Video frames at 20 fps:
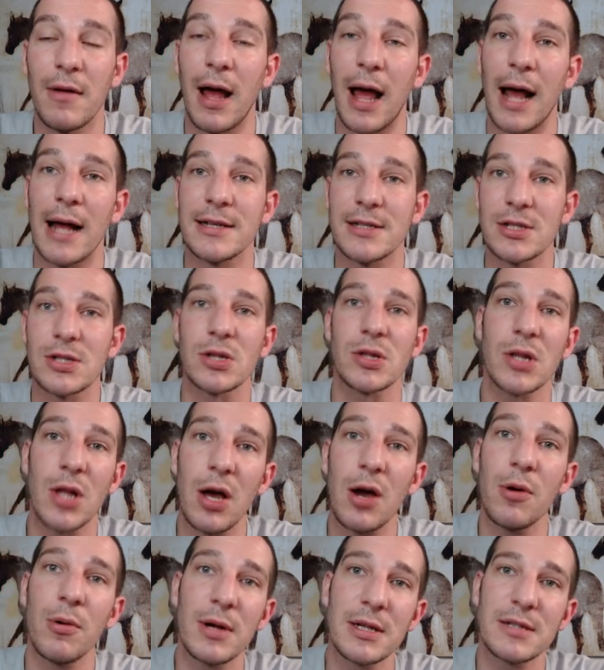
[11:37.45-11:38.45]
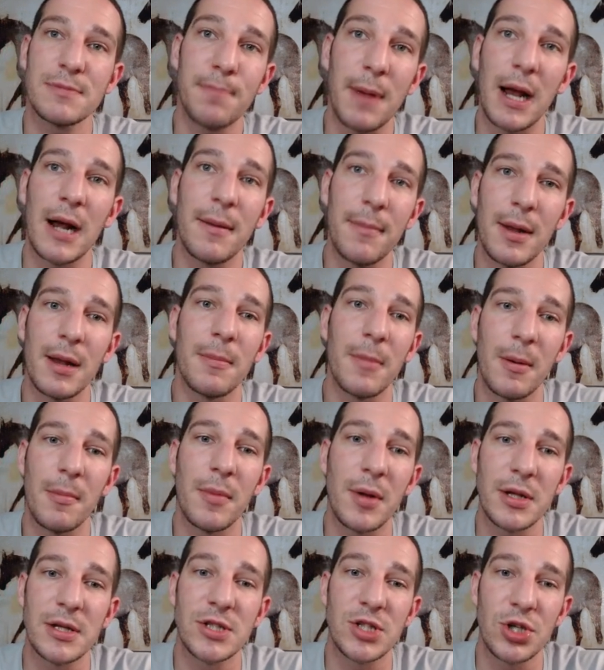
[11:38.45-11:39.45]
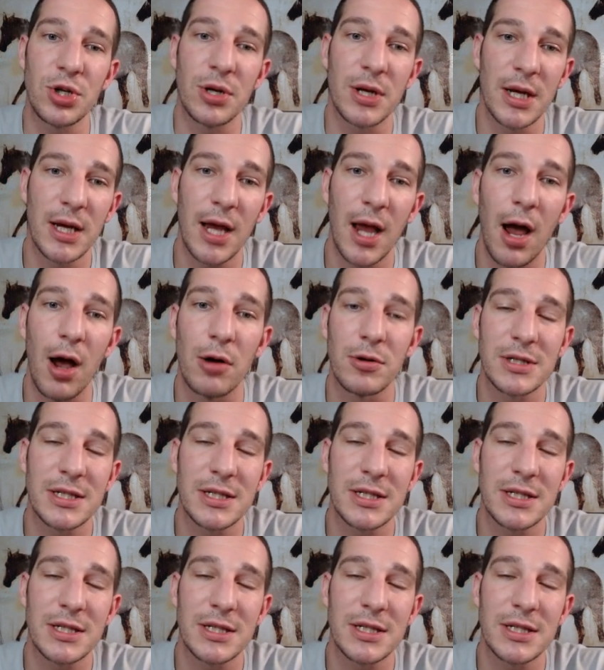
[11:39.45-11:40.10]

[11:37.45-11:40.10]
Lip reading: as low as bare minimum as you can go.